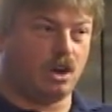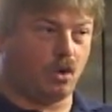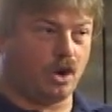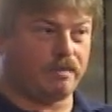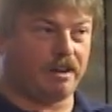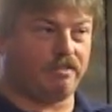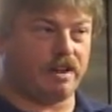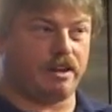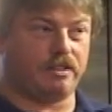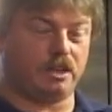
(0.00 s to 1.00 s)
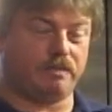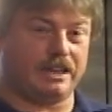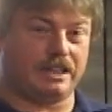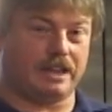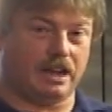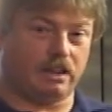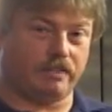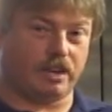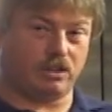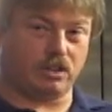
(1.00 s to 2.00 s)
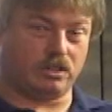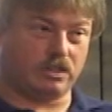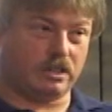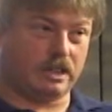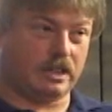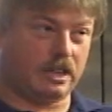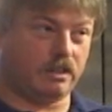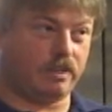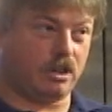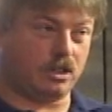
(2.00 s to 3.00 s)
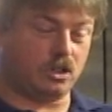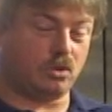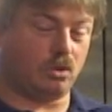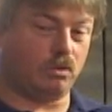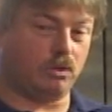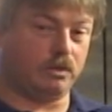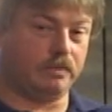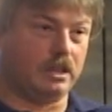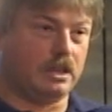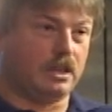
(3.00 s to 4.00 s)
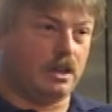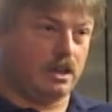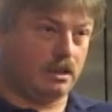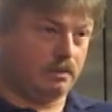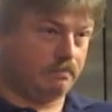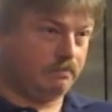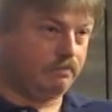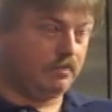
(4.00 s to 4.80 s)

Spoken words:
or you may find them in the elevator control room.